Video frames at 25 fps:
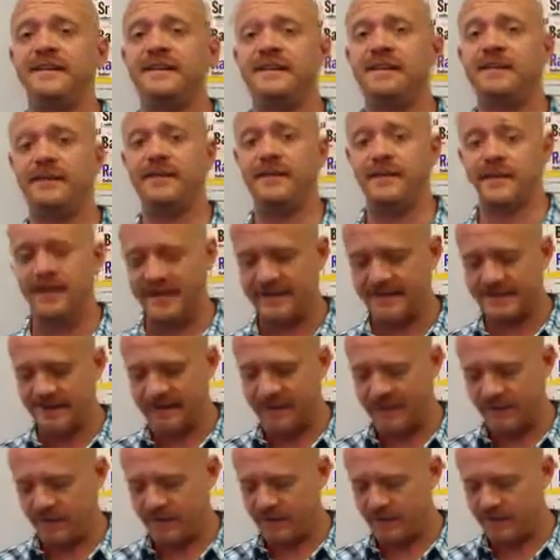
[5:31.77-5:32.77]
element, is
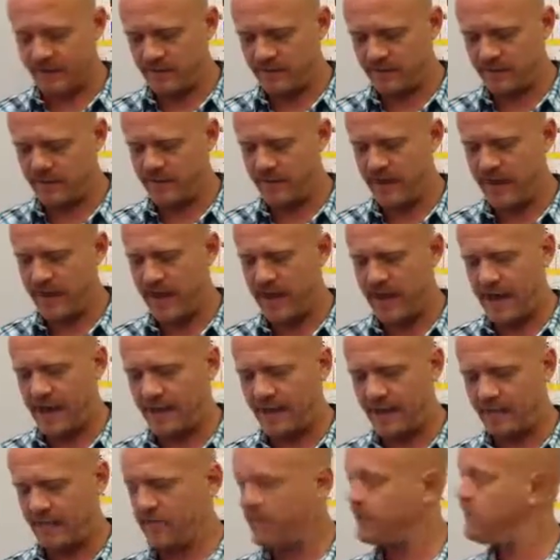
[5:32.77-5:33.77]
liquid
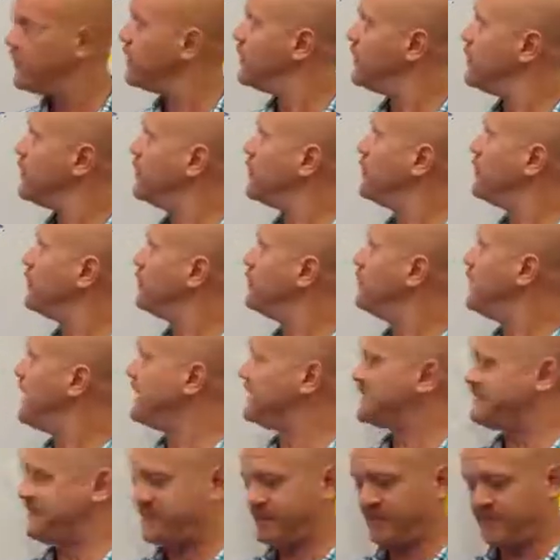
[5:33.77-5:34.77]
at
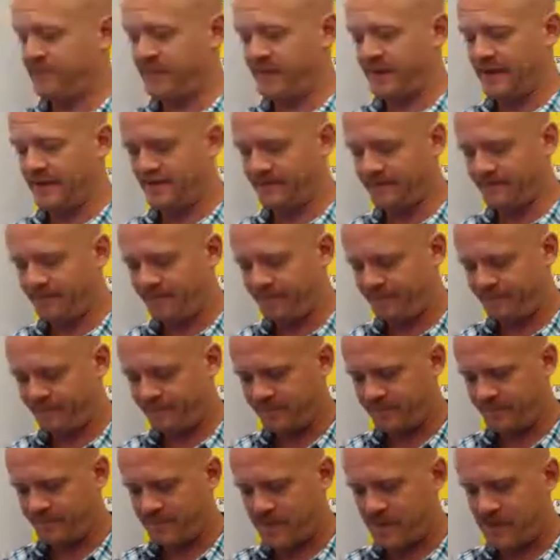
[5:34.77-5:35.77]
STP?
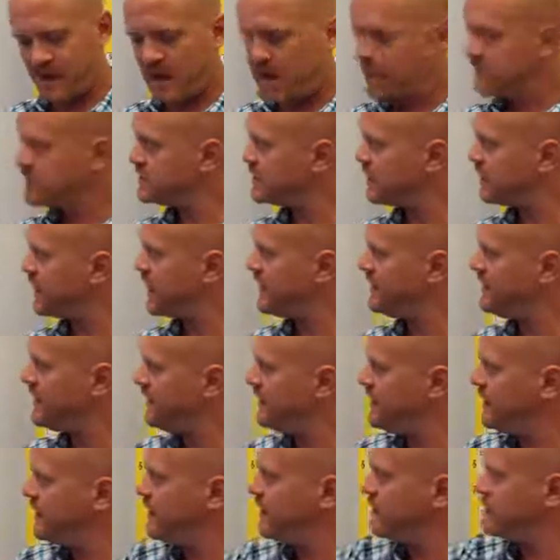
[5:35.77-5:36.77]
So what I did
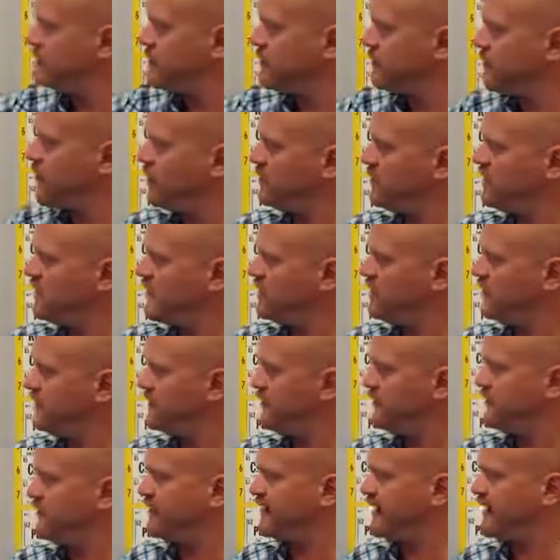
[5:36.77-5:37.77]
here is I wrote down the
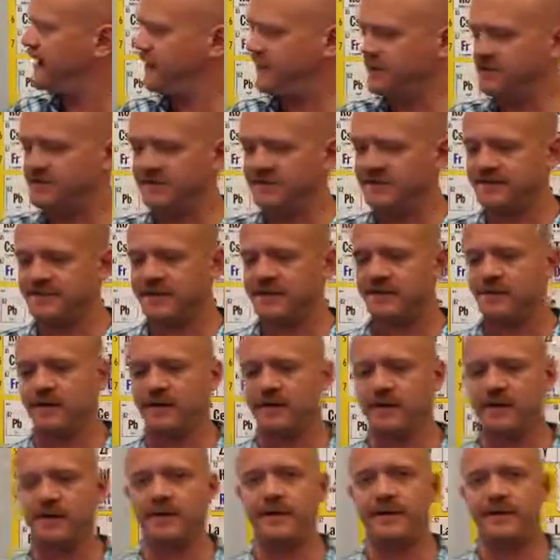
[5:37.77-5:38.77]
different halogens that we're
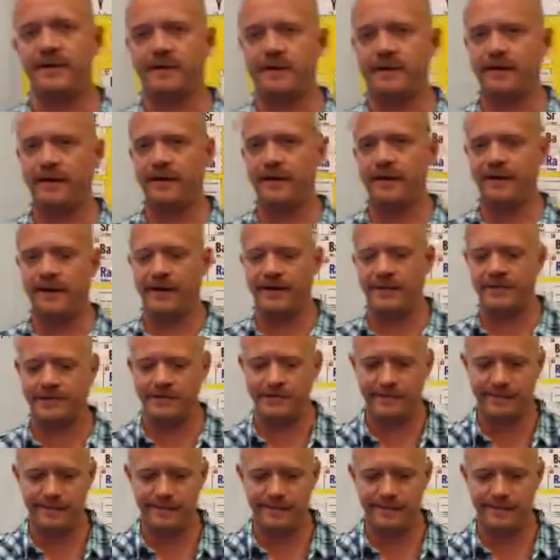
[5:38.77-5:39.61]
going to be comparing.